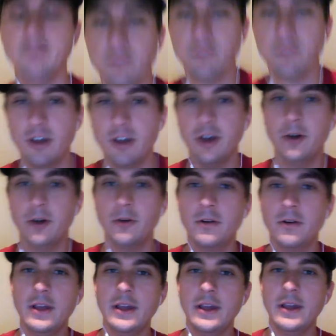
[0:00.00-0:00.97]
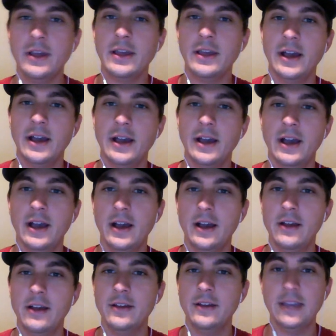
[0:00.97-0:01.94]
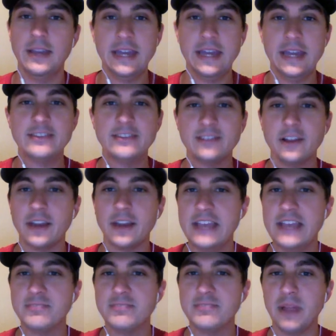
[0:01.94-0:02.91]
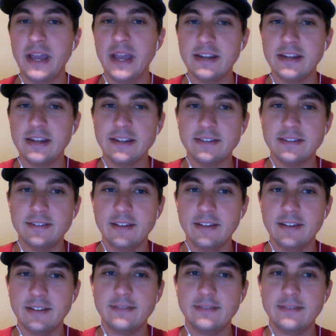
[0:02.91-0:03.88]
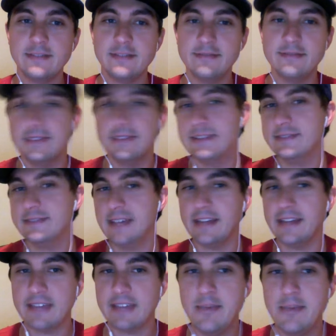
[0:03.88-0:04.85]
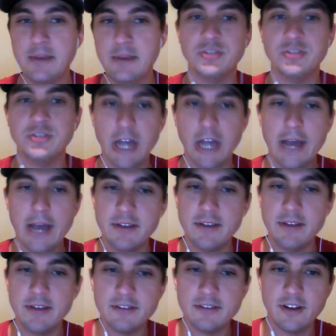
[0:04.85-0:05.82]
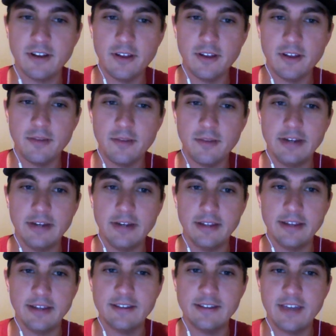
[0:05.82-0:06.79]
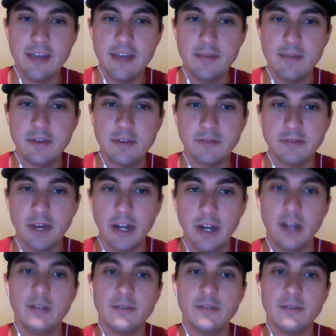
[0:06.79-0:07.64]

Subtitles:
So he's playing to not keep his job necessarily, but at least keep his money.